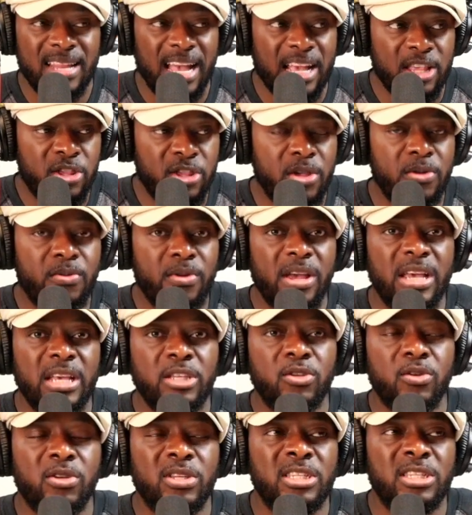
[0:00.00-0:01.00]
Nigeria
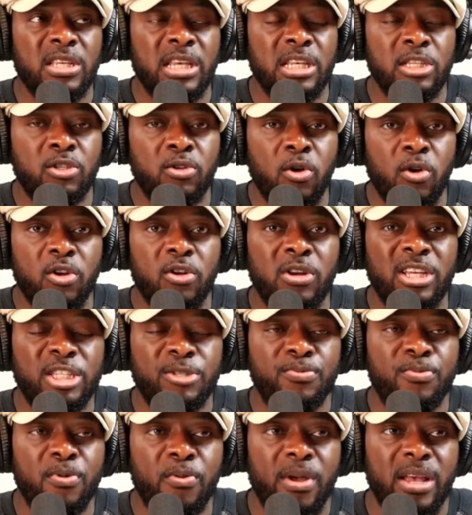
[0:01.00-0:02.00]
is going to
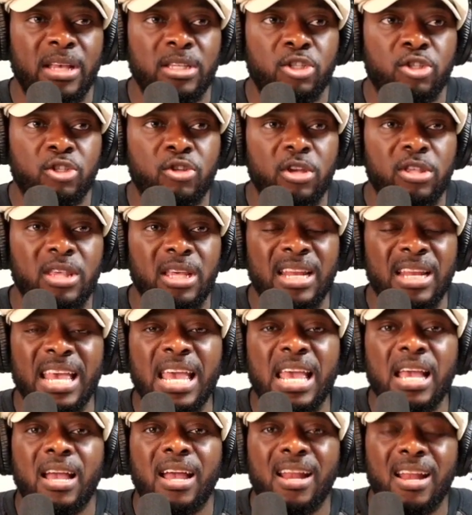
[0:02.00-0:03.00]
experience such an
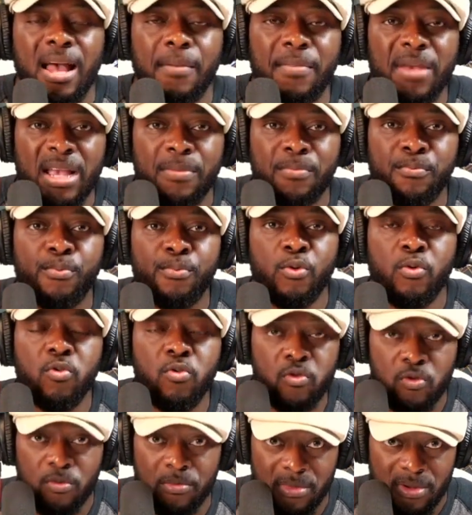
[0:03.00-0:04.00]
economic
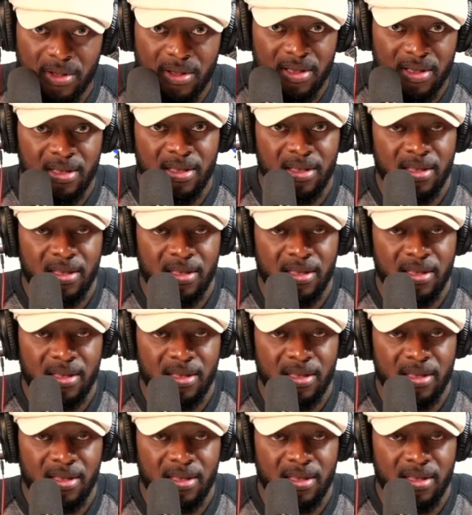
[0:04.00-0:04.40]
boom